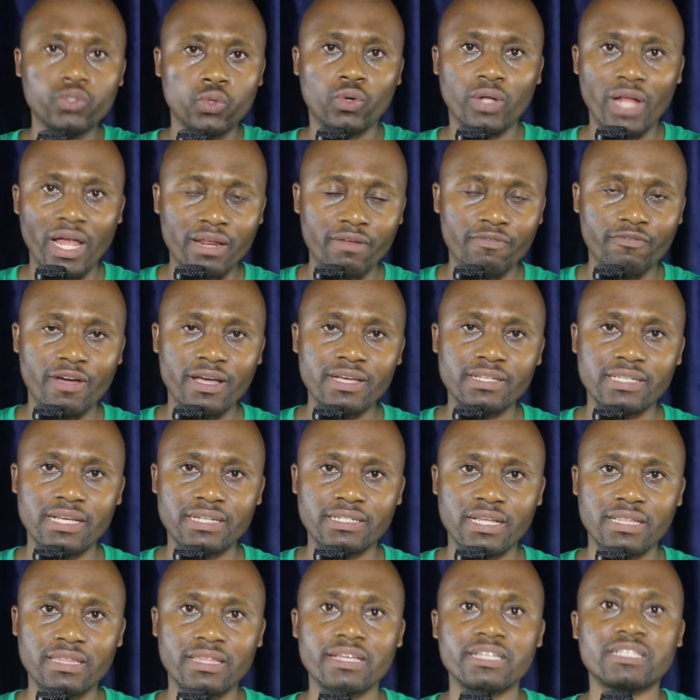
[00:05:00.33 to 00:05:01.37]
to clarify
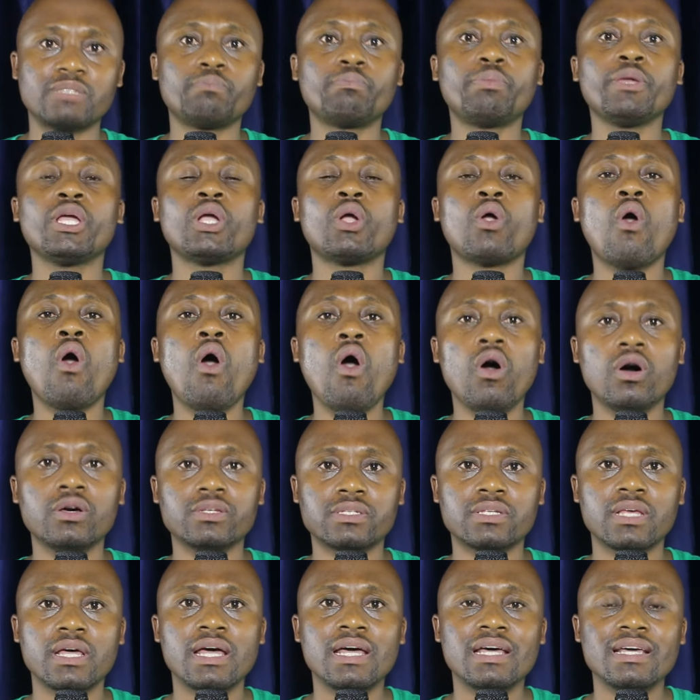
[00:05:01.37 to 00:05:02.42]
certain things
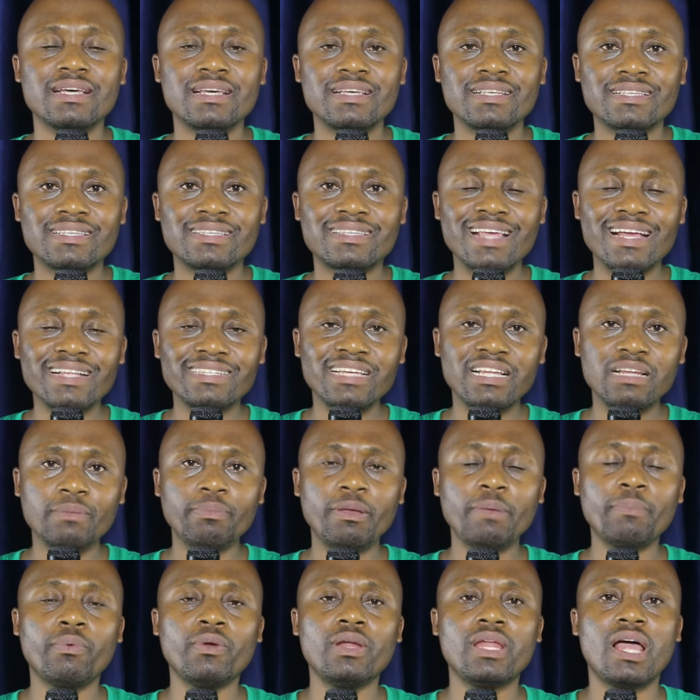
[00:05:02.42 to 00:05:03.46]
because certain
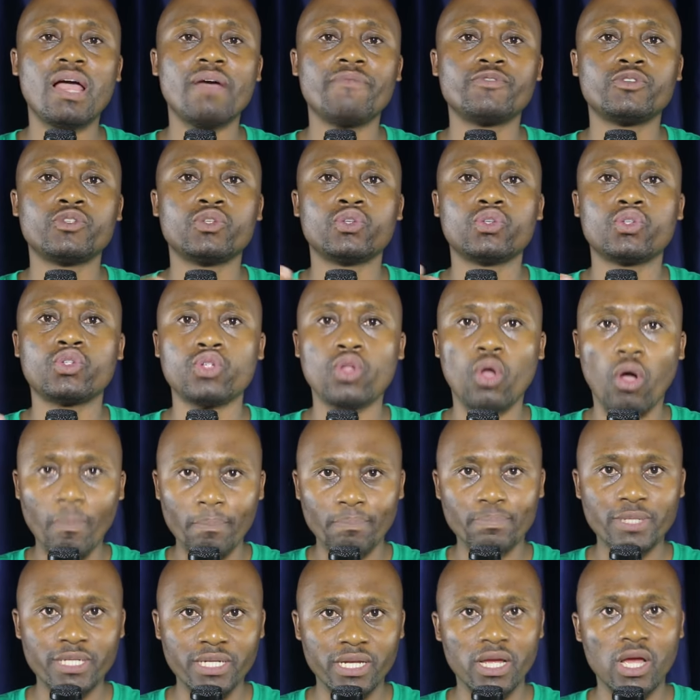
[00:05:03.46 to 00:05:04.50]
people have
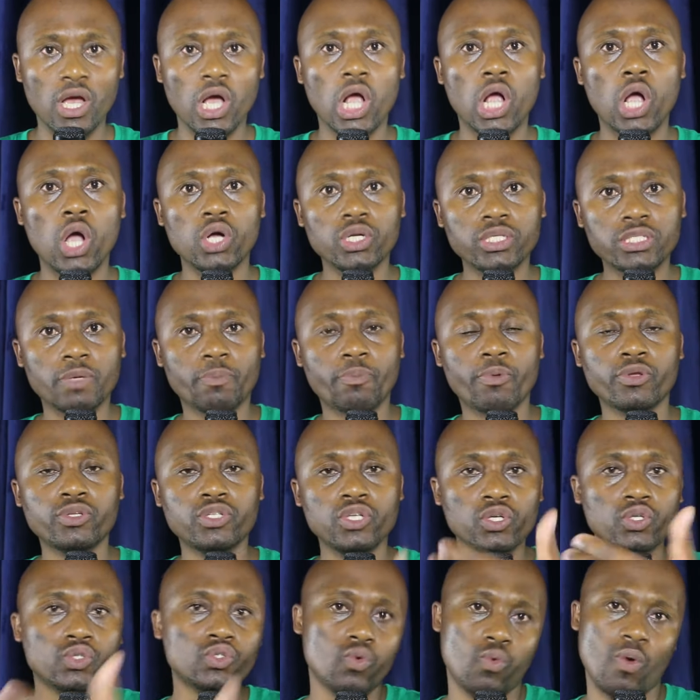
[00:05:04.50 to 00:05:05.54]
stopped
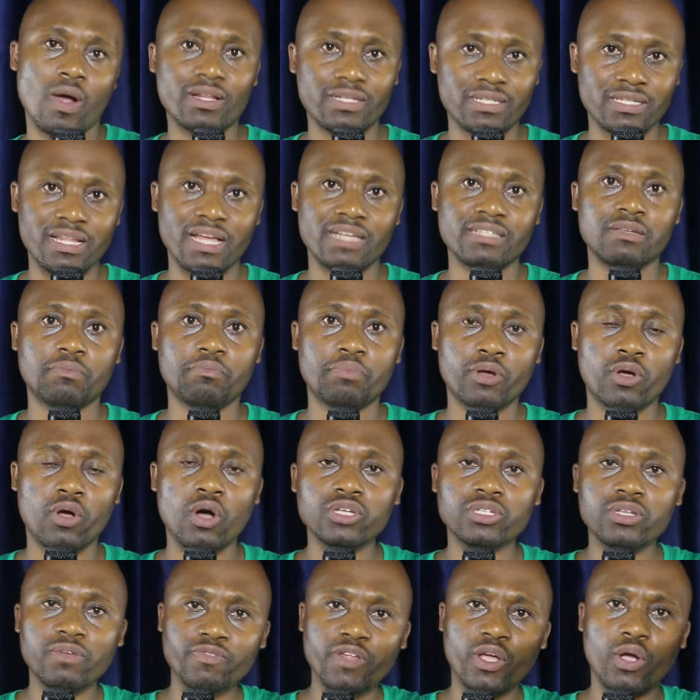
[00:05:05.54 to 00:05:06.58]
contributing towards Ntanzi
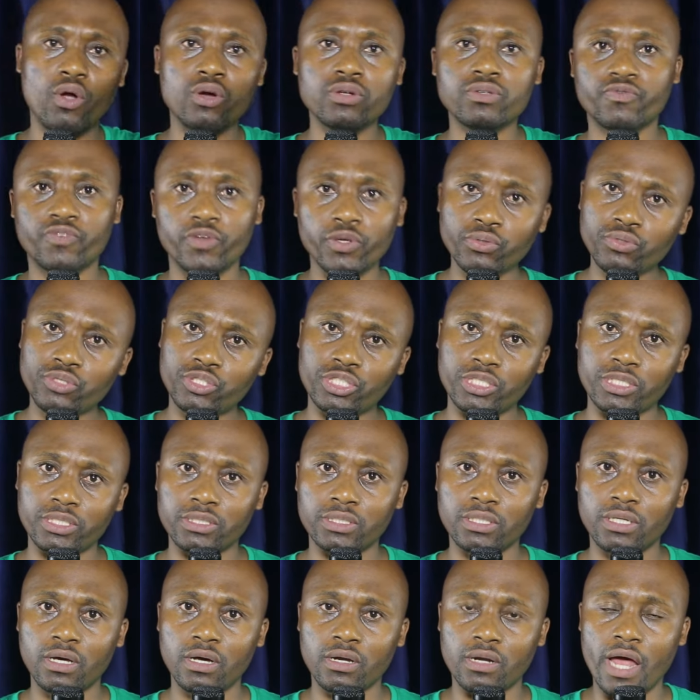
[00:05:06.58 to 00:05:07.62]
because of the confusion,
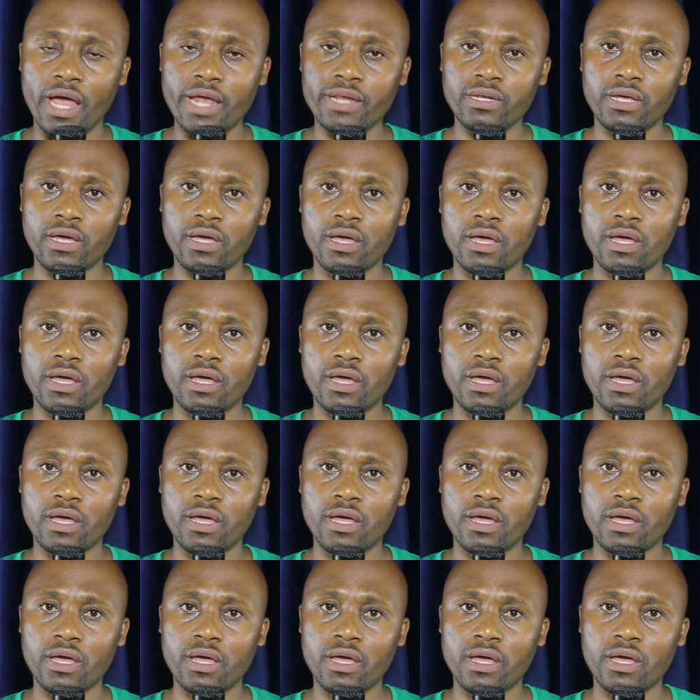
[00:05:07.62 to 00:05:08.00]
right?